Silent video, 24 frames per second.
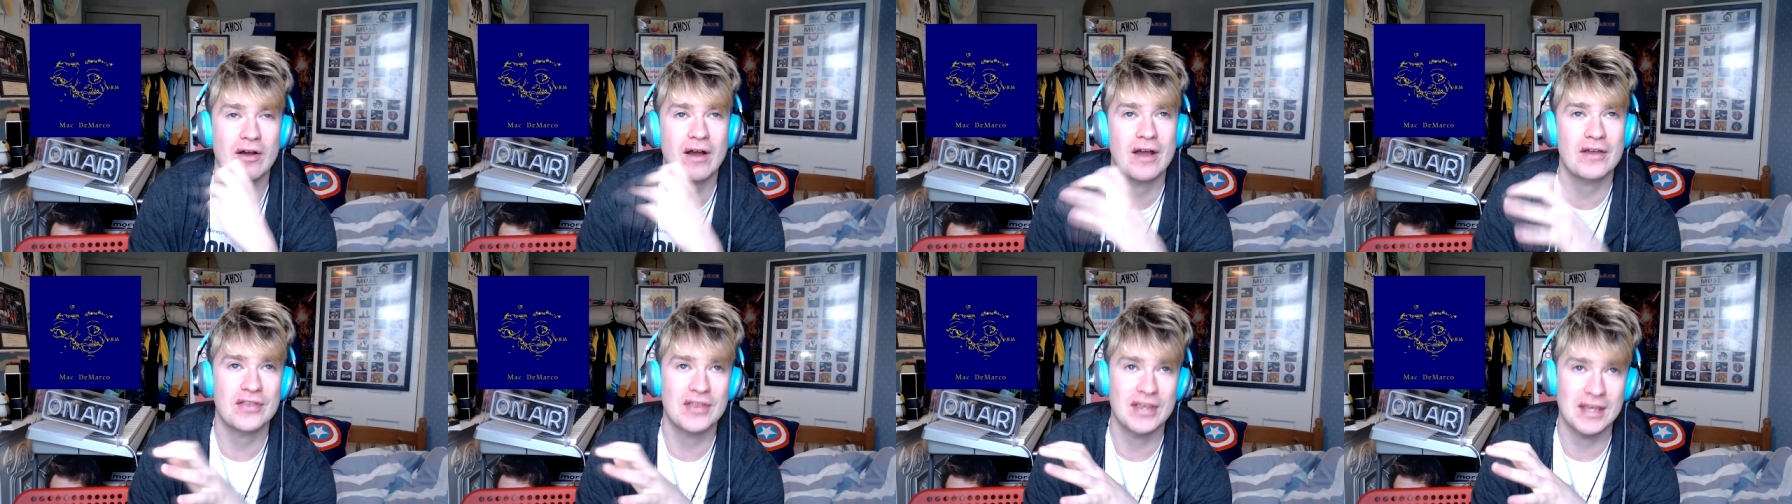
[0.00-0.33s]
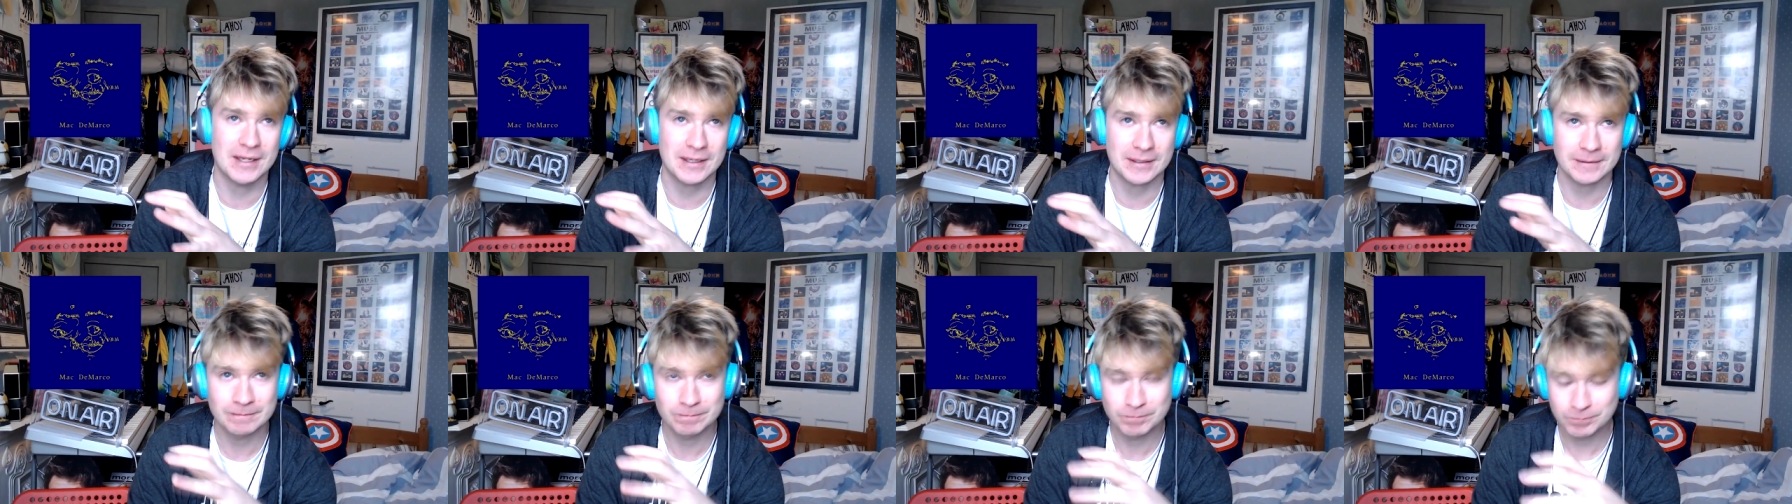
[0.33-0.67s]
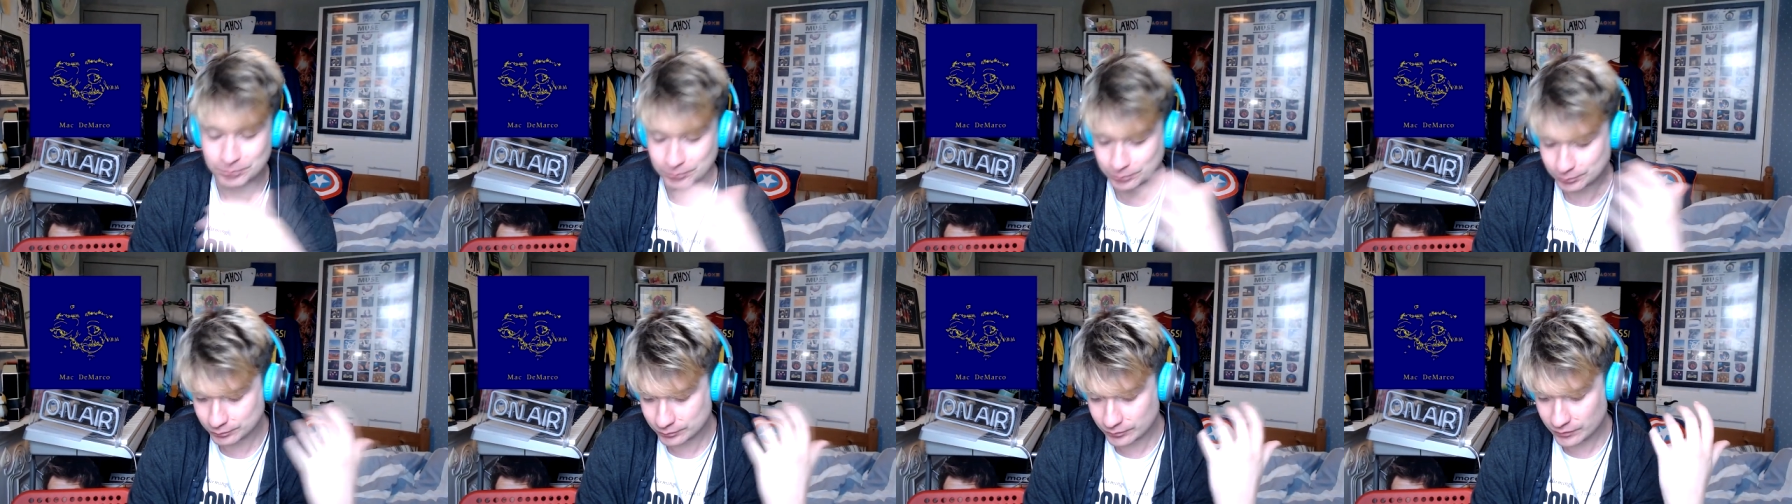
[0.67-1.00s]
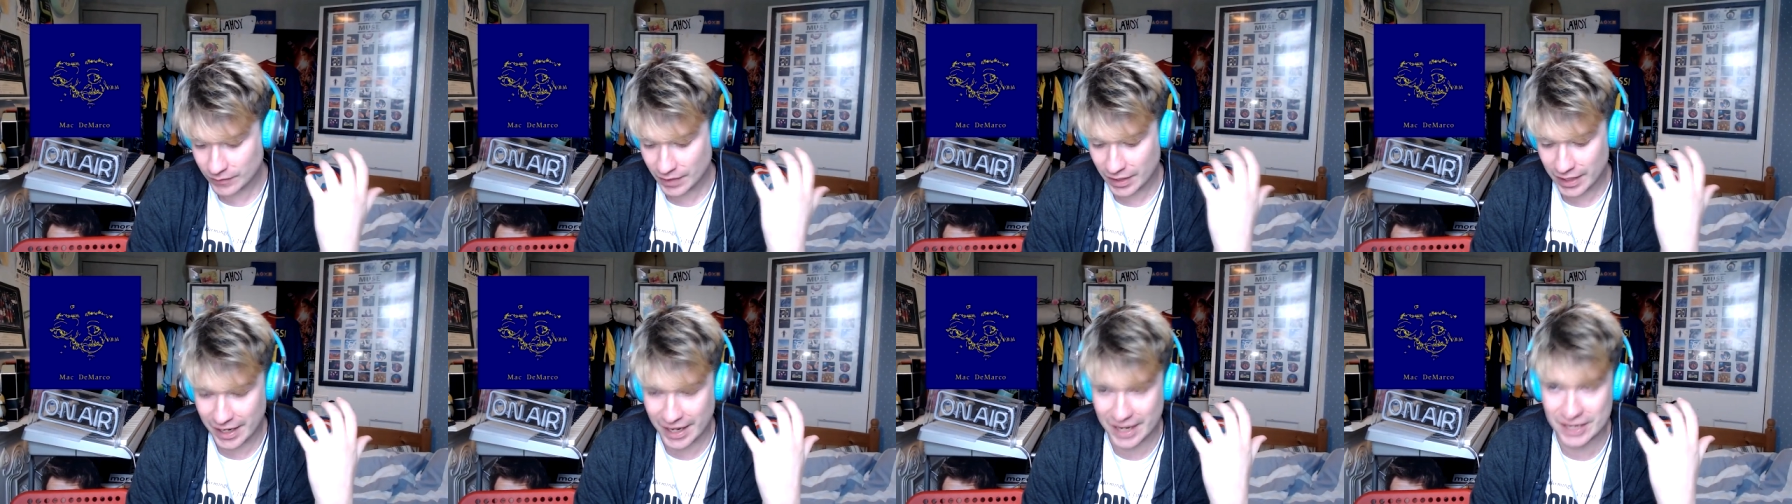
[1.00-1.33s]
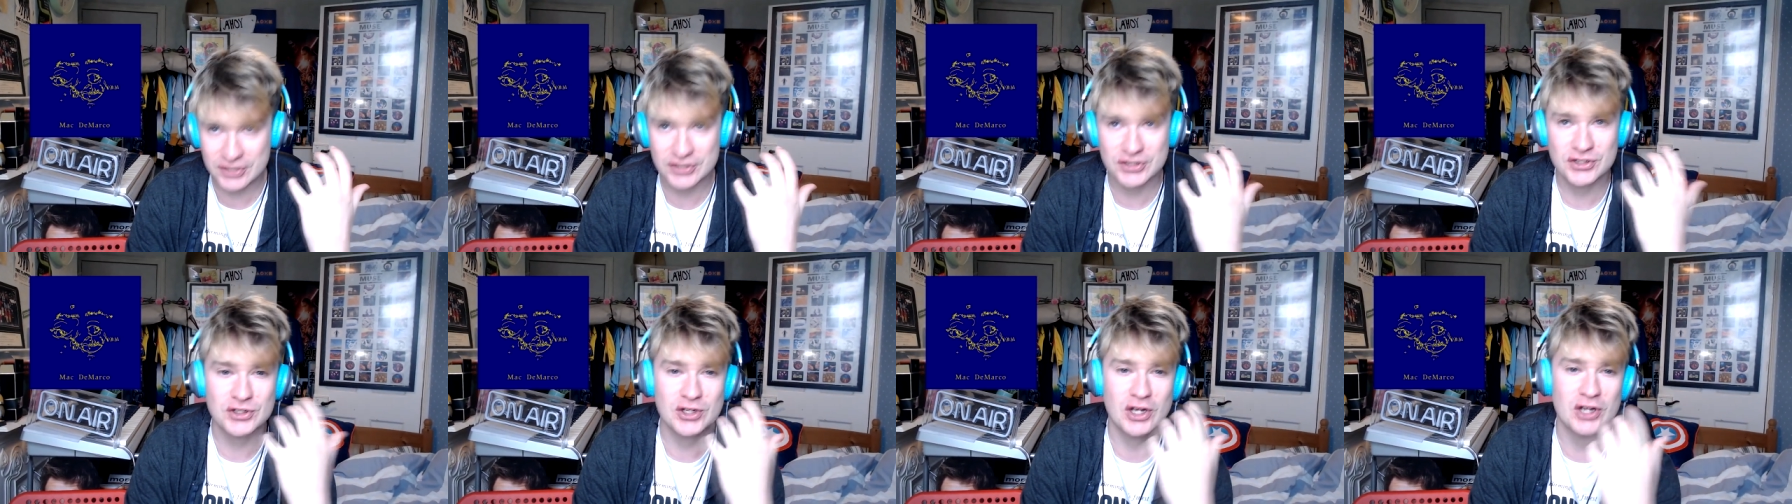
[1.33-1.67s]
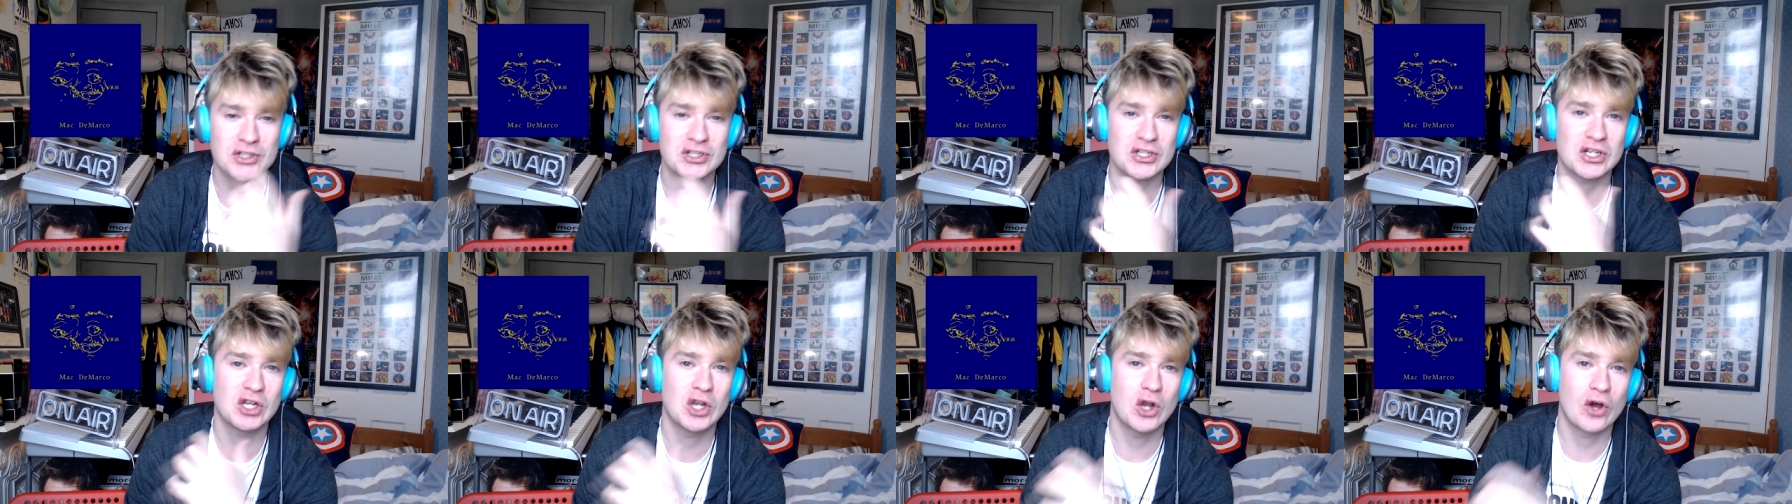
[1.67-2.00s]
I think it's
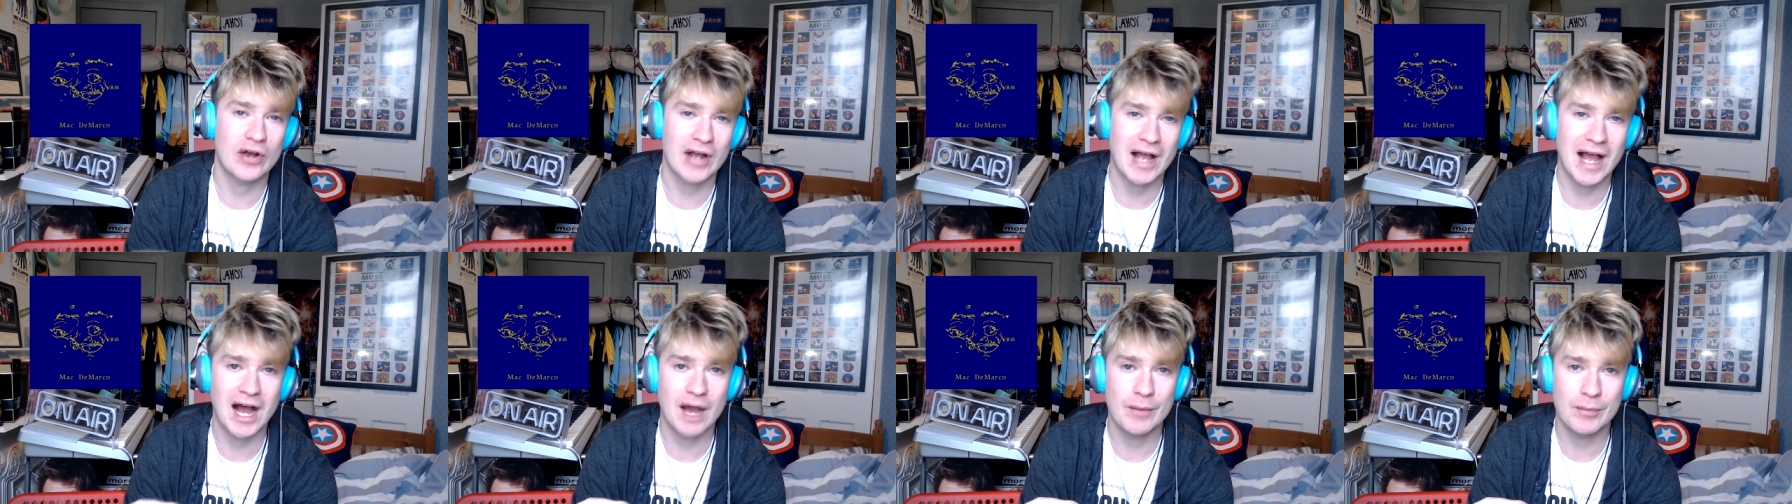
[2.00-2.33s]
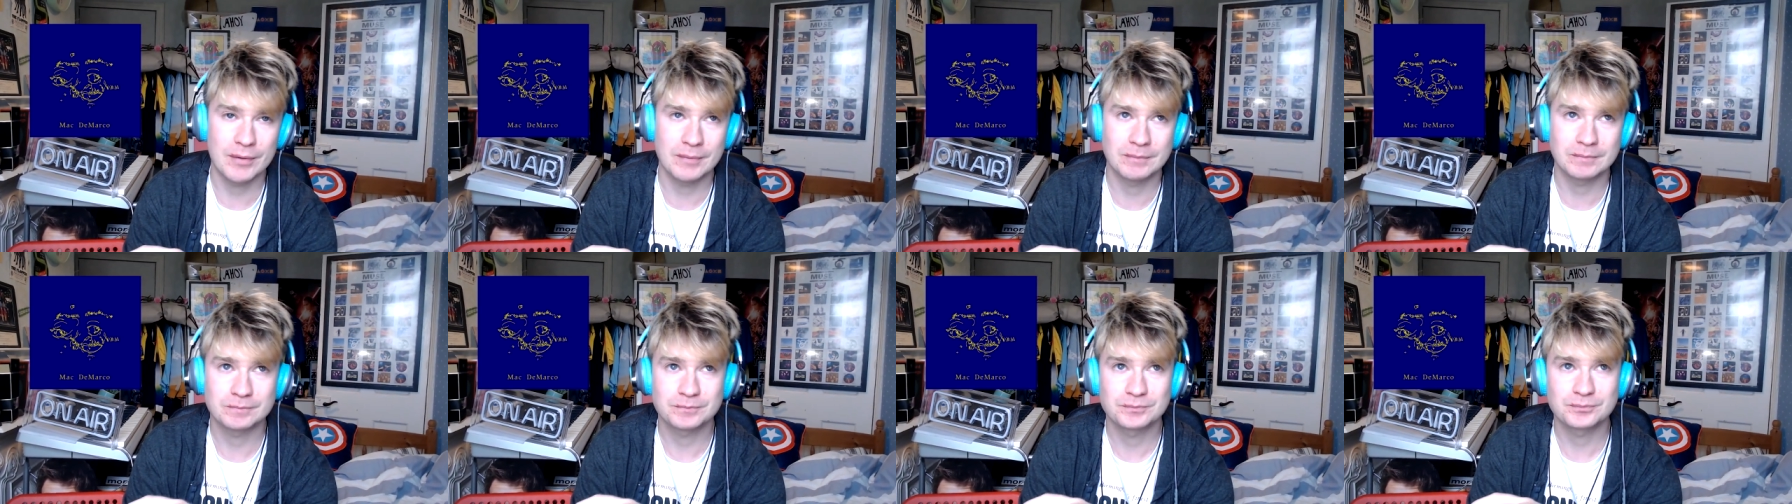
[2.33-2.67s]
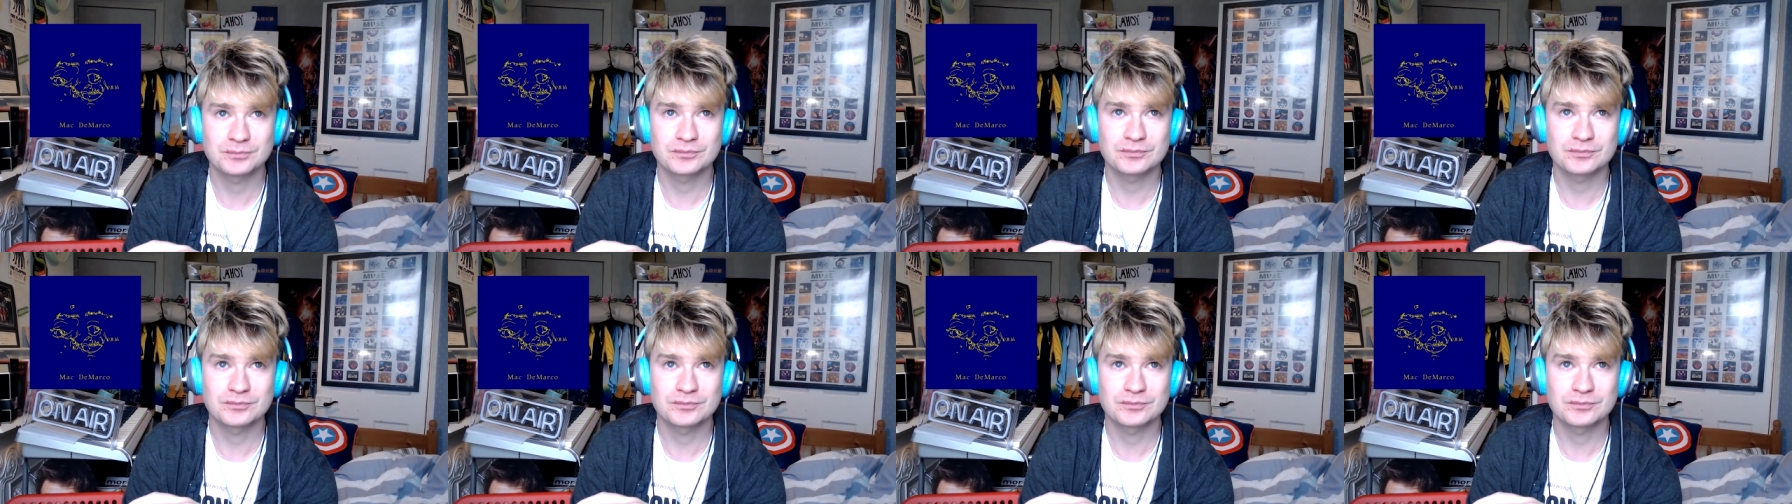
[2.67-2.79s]
such a long album